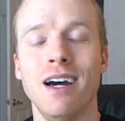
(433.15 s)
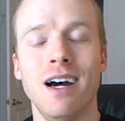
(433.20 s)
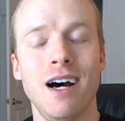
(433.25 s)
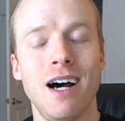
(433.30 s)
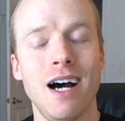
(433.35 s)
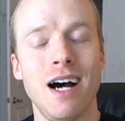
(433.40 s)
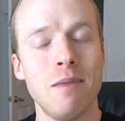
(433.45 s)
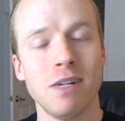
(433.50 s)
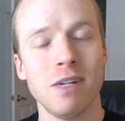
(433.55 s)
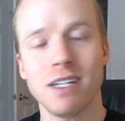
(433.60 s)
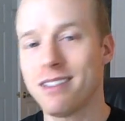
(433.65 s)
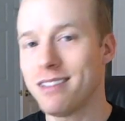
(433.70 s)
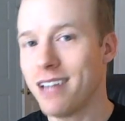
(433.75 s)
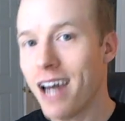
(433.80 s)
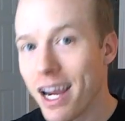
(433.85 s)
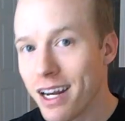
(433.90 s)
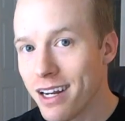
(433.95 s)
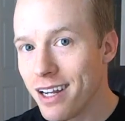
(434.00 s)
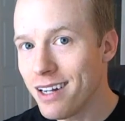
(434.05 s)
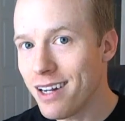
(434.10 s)
I'm
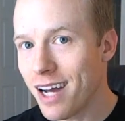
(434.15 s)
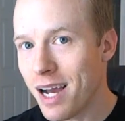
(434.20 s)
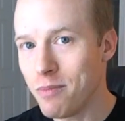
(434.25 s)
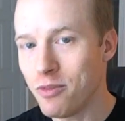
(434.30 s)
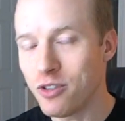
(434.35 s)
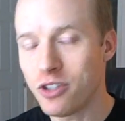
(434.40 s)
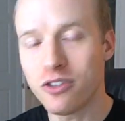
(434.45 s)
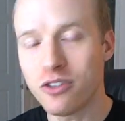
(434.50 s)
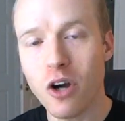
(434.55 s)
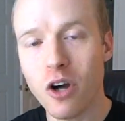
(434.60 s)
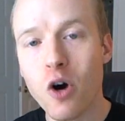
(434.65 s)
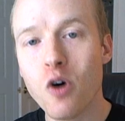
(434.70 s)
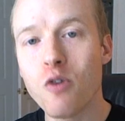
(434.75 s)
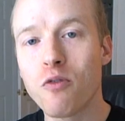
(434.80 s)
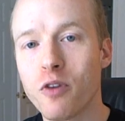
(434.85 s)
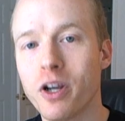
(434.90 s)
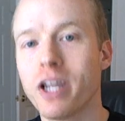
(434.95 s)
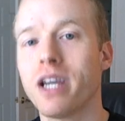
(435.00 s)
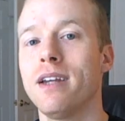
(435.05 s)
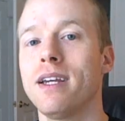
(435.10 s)
excited. I'm so
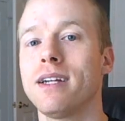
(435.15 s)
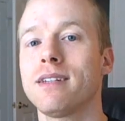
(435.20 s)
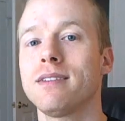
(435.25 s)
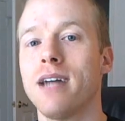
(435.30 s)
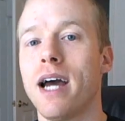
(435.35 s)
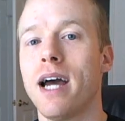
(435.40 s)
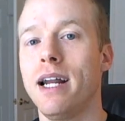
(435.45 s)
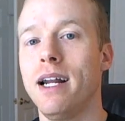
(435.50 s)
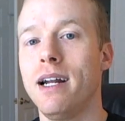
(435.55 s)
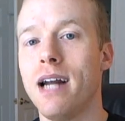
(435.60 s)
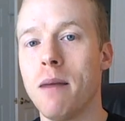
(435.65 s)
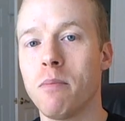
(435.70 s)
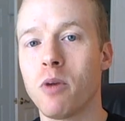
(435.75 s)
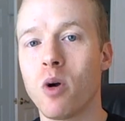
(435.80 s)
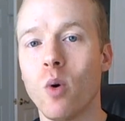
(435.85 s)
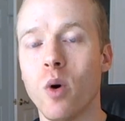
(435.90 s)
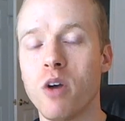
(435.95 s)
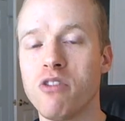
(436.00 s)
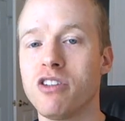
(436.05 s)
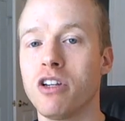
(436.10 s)
freaking excited. I'm
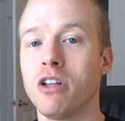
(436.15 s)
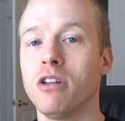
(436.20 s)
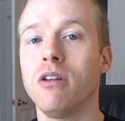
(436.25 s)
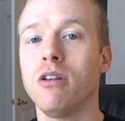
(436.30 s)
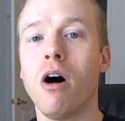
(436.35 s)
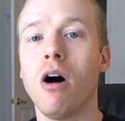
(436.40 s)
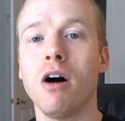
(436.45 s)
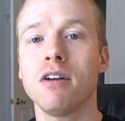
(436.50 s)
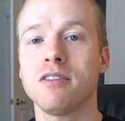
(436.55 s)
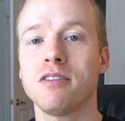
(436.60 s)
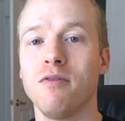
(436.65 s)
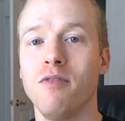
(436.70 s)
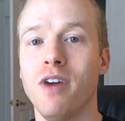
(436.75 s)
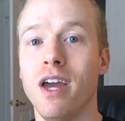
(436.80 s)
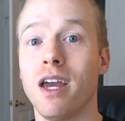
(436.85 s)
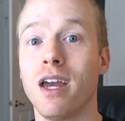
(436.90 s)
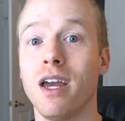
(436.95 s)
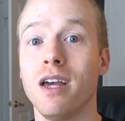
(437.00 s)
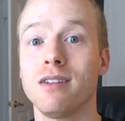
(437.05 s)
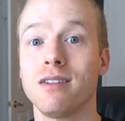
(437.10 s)
going to Las
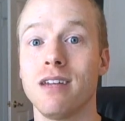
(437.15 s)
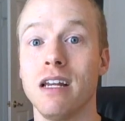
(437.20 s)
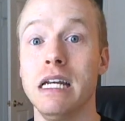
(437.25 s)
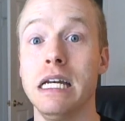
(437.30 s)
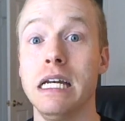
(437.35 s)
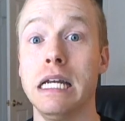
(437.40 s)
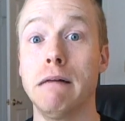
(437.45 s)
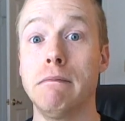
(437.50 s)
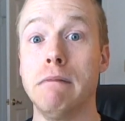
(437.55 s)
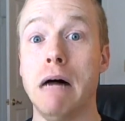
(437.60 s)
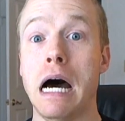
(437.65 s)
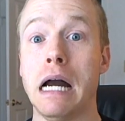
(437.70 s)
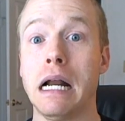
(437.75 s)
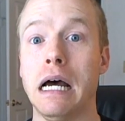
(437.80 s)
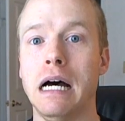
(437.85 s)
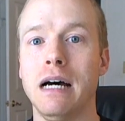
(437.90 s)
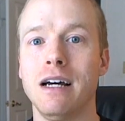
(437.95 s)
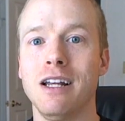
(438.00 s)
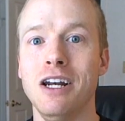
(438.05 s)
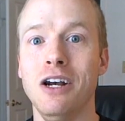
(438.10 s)
Vegas, Nevada.